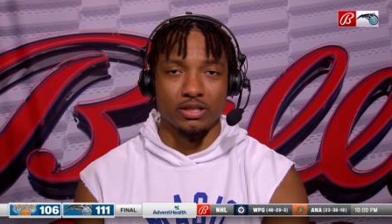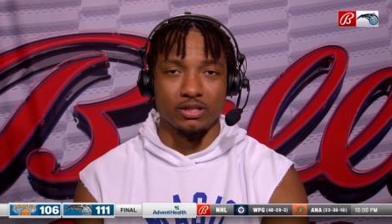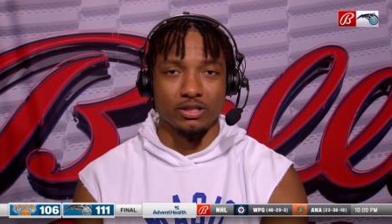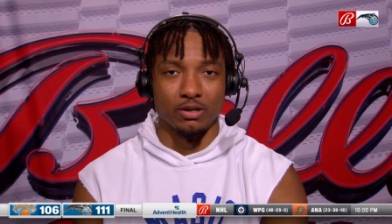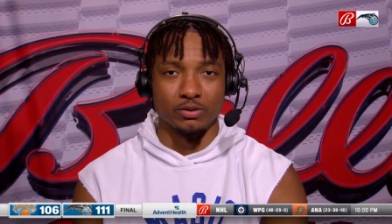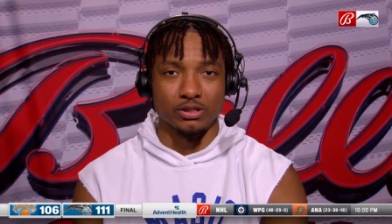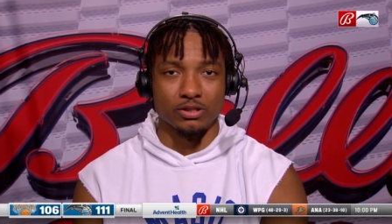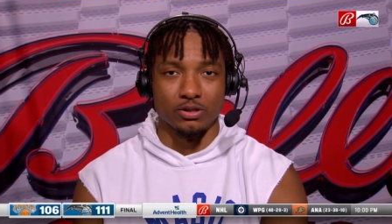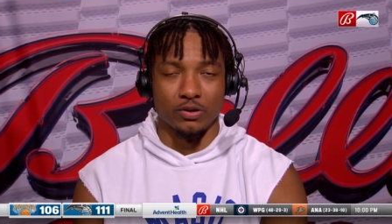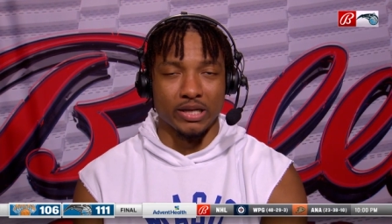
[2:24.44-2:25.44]
You know, we're just
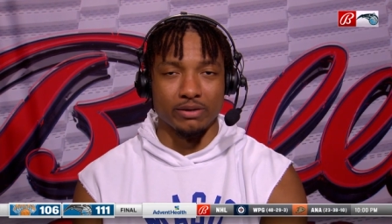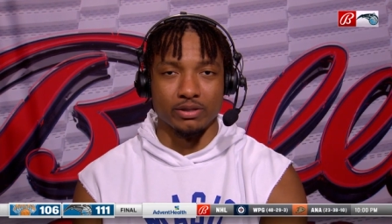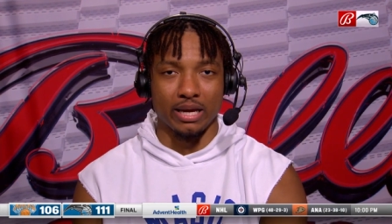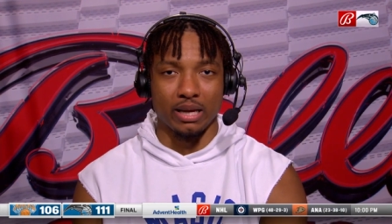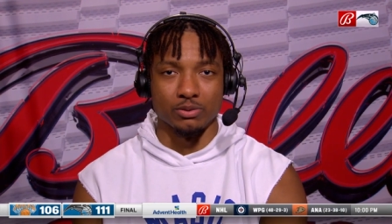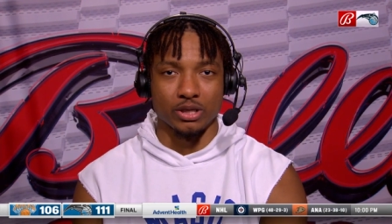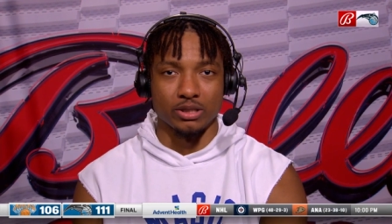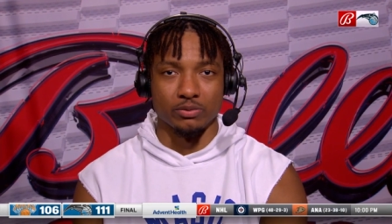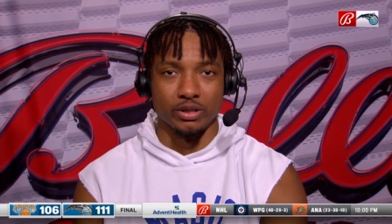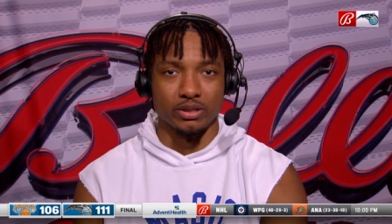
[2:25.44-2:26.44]
going to go into every game trying
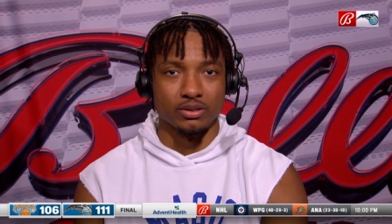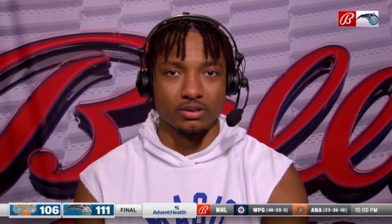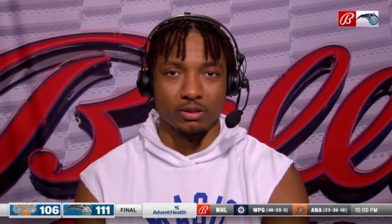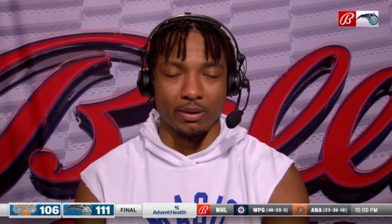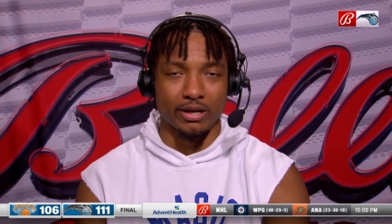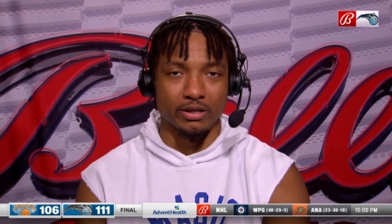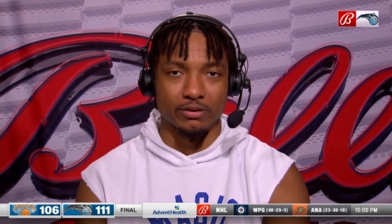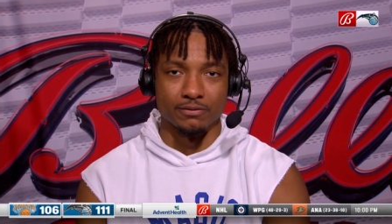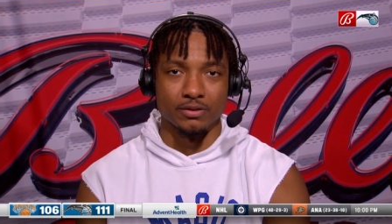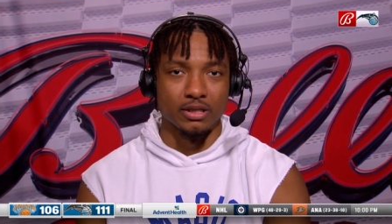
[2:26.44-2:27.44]
to win, no matter
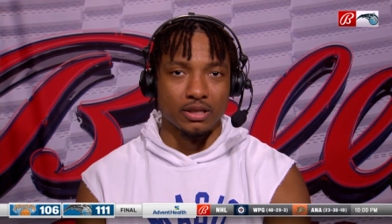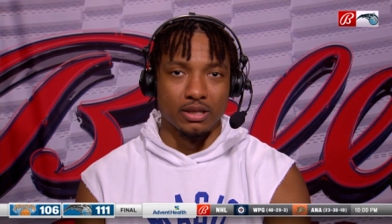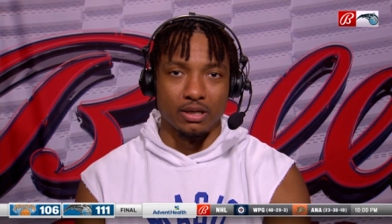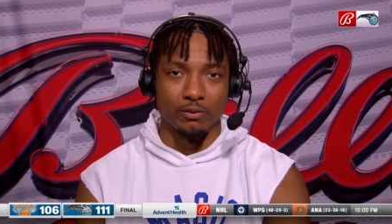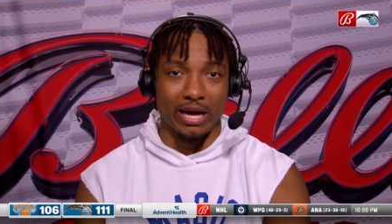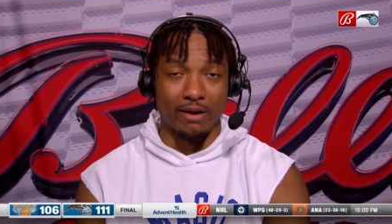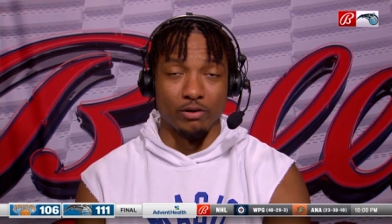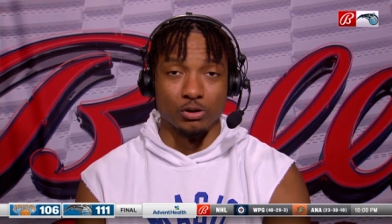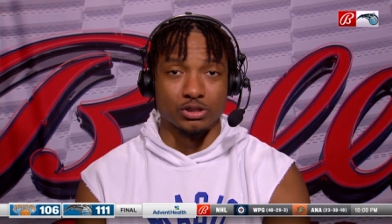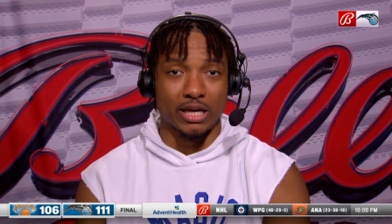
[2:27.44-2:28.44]
if we have
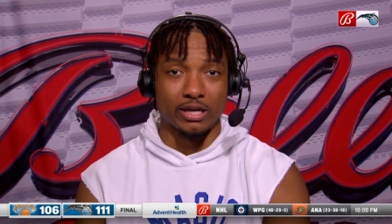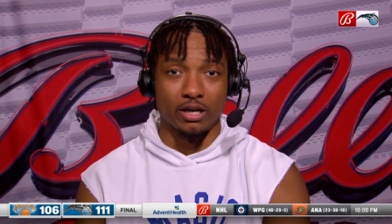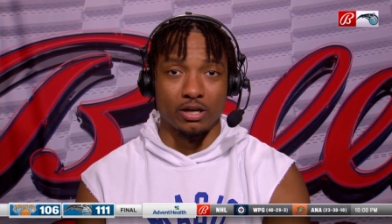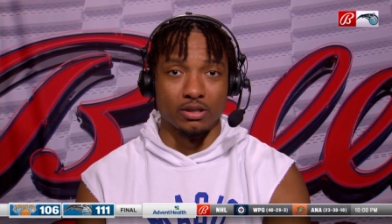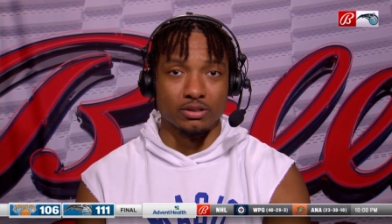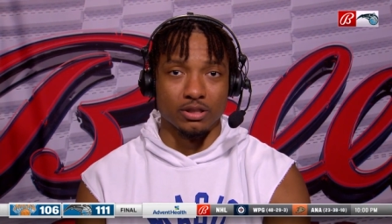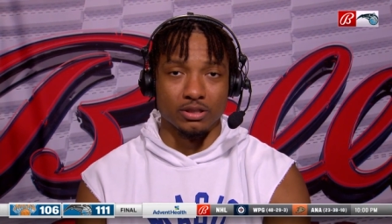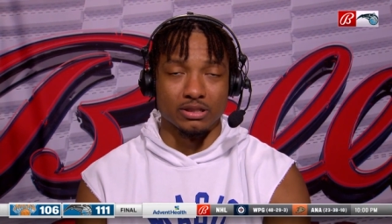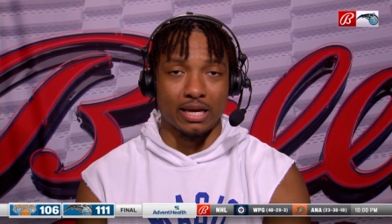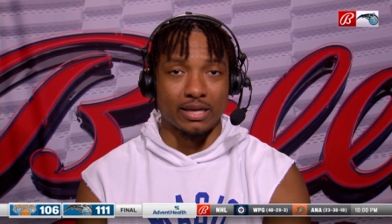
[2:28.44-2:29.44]
no shot at all, you know,
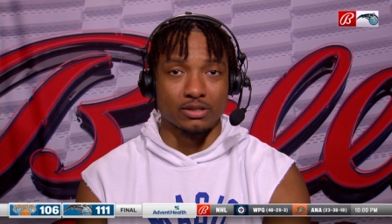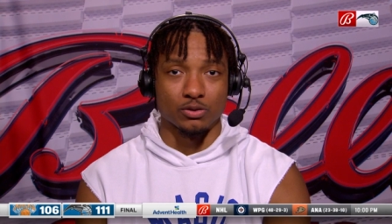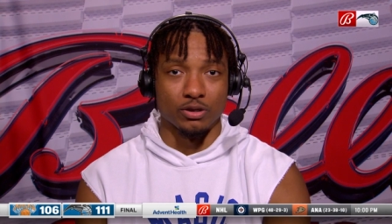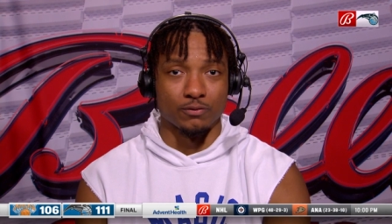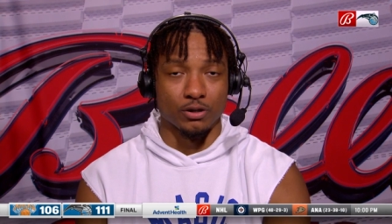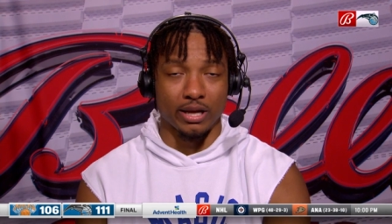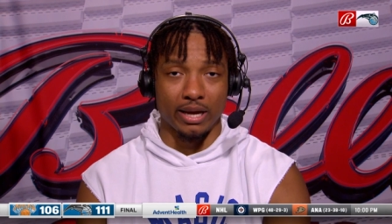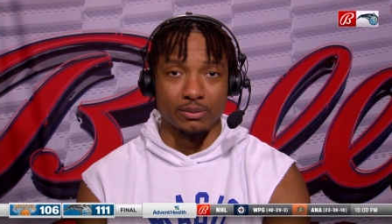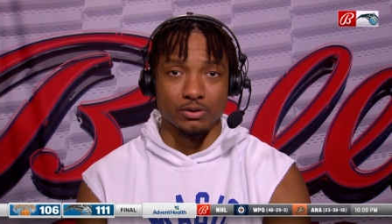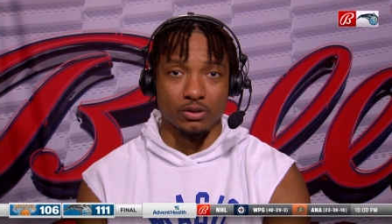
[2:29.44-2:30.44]
these last 3 or 4
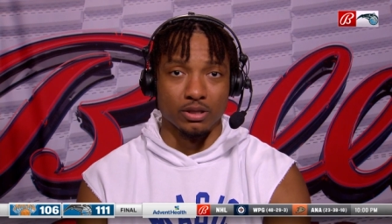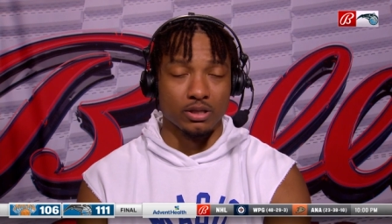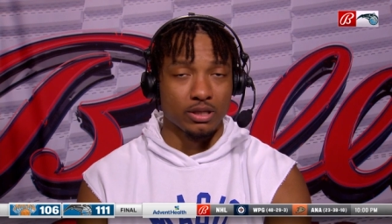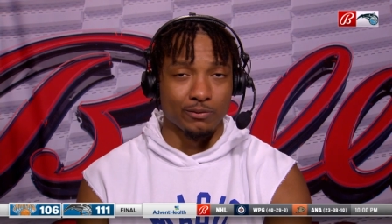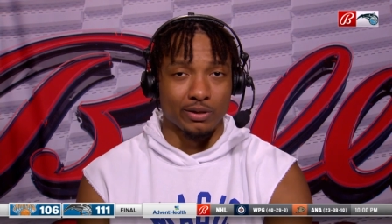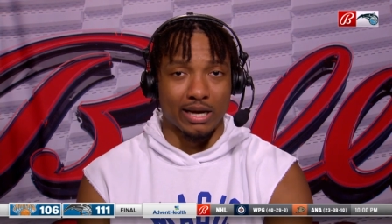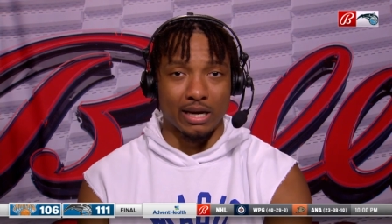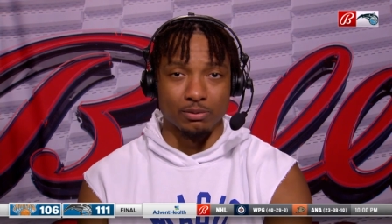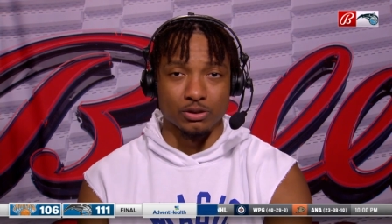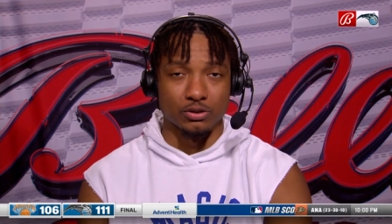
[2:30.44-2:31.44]
games, or if we got
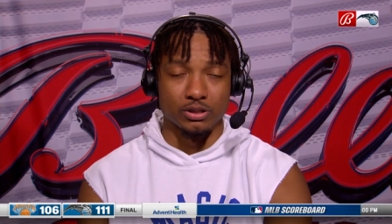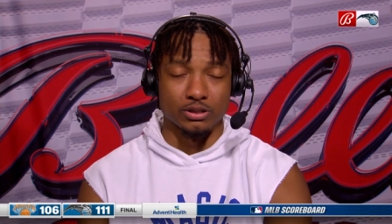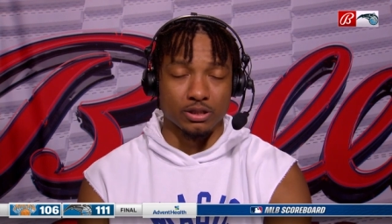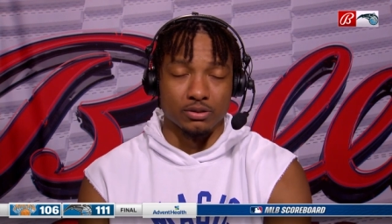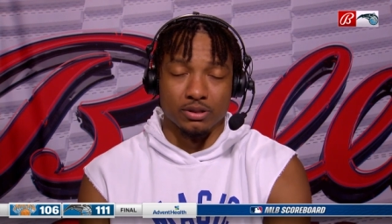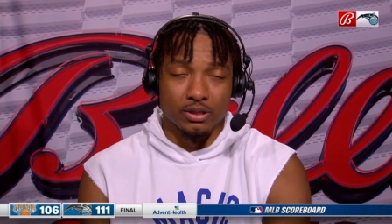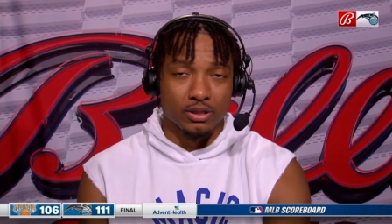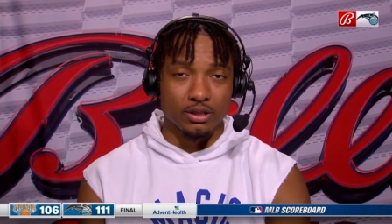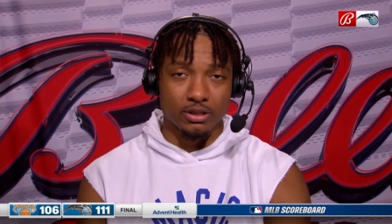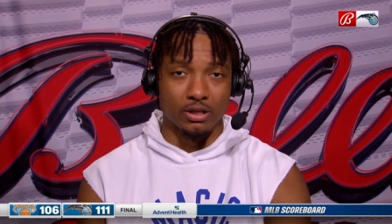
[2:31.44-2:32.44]
opportunity. So,
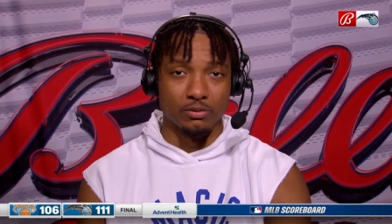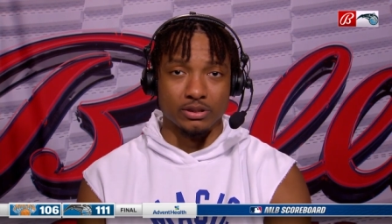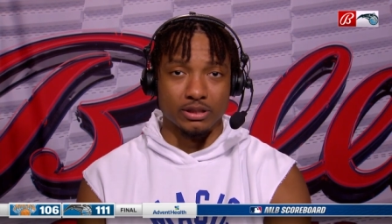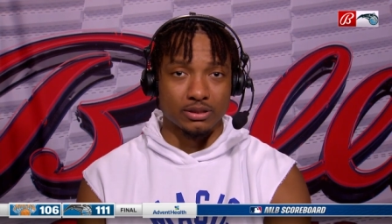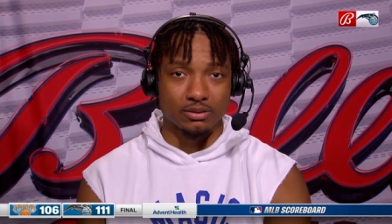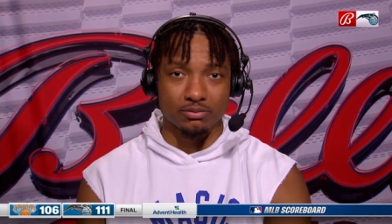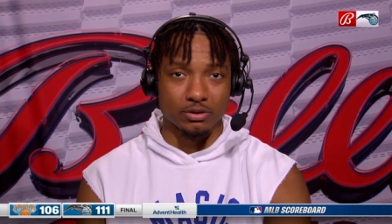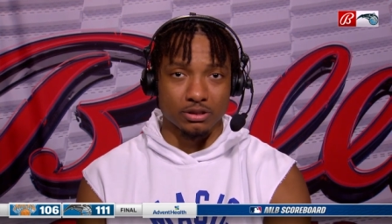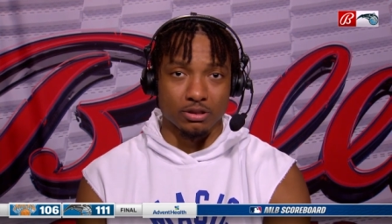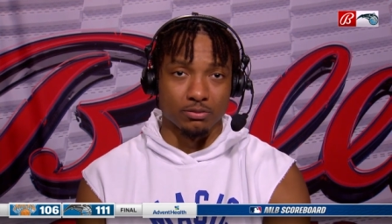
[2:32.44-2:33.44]
you know, we just
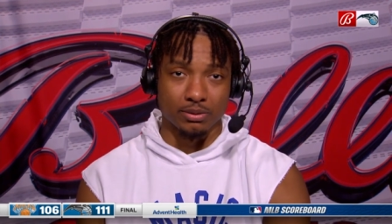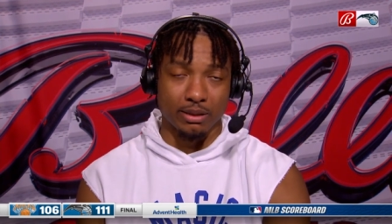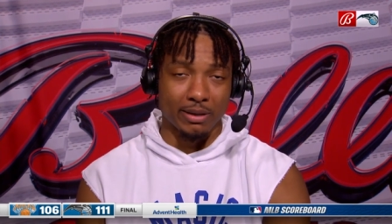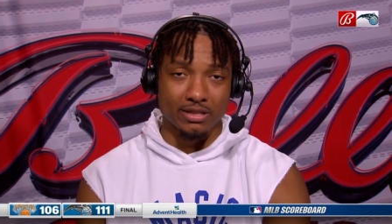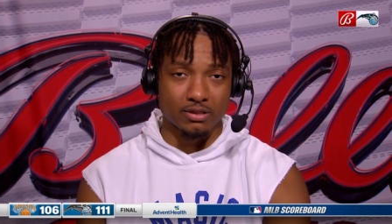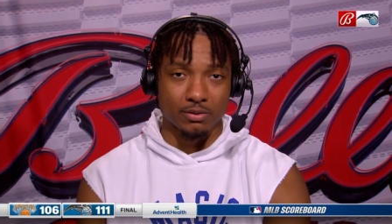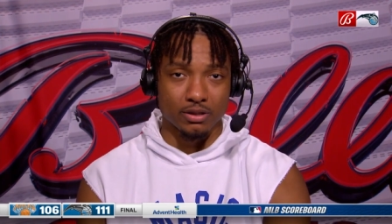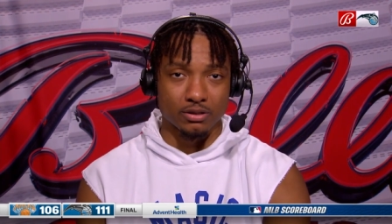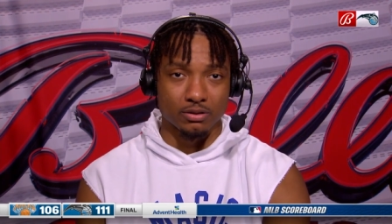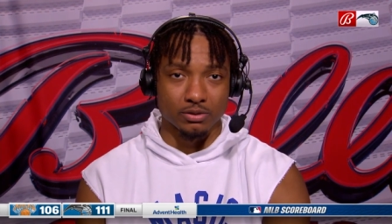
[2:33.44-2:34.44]
going to play
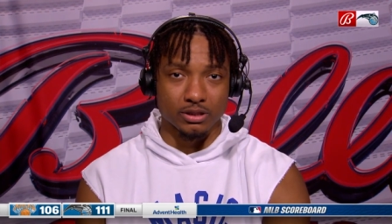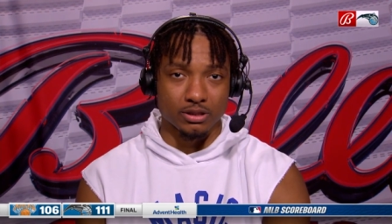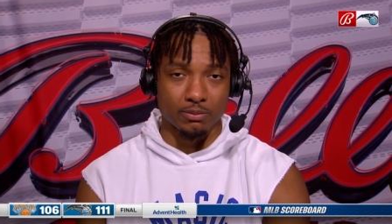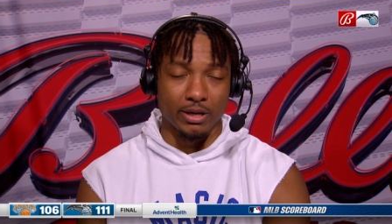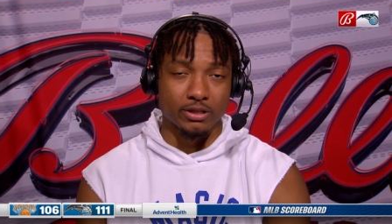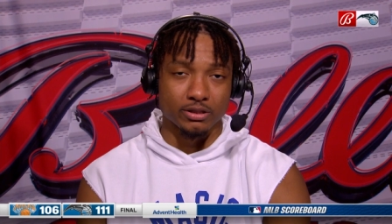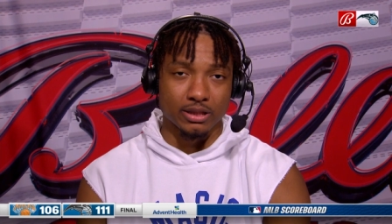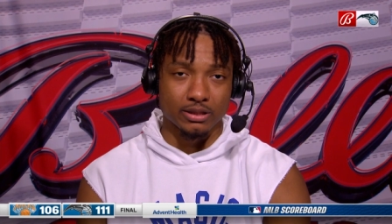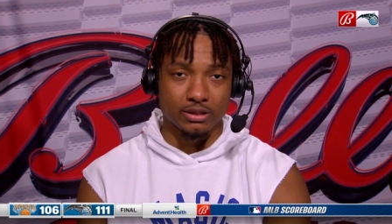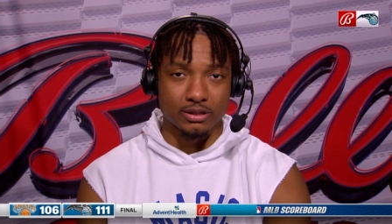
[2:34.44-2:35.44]
basketball. You know, we're just competitors
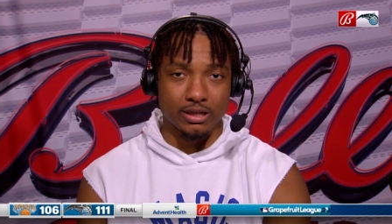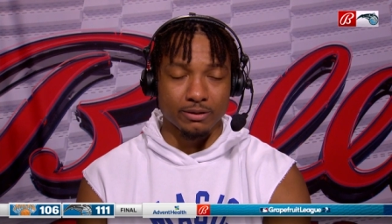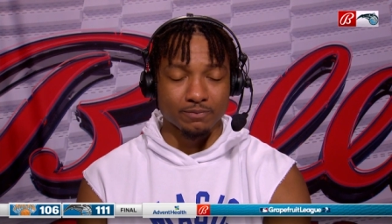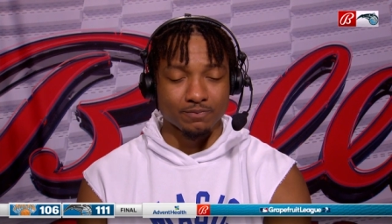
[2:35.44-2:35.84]
at the end of the day.